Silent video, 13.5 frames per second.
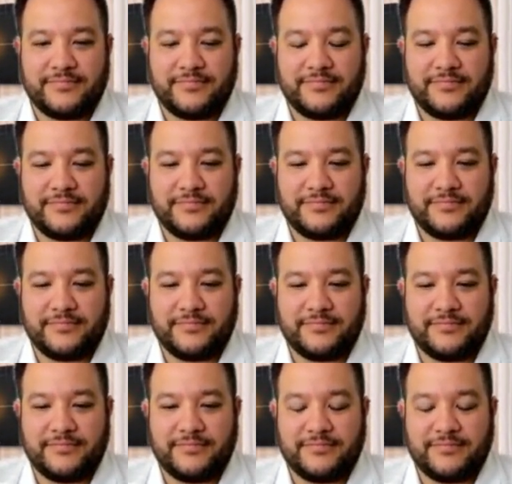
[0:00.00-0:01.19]

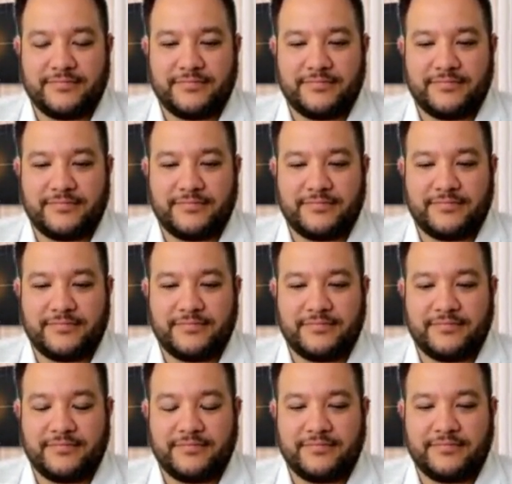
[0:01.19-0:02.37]

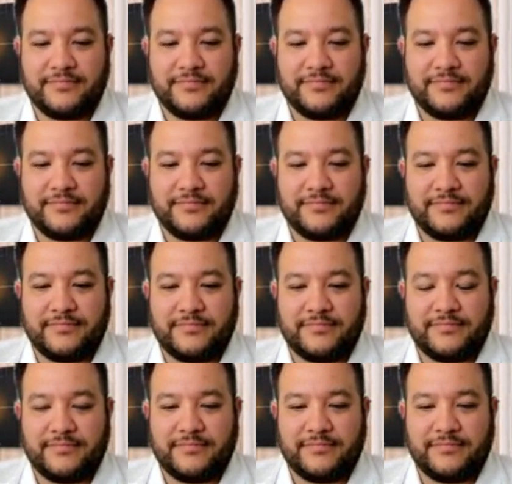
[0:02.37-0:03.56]

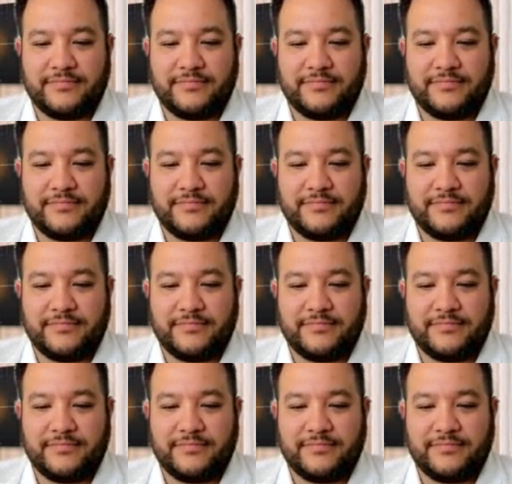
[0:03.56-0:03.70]
(not speaking)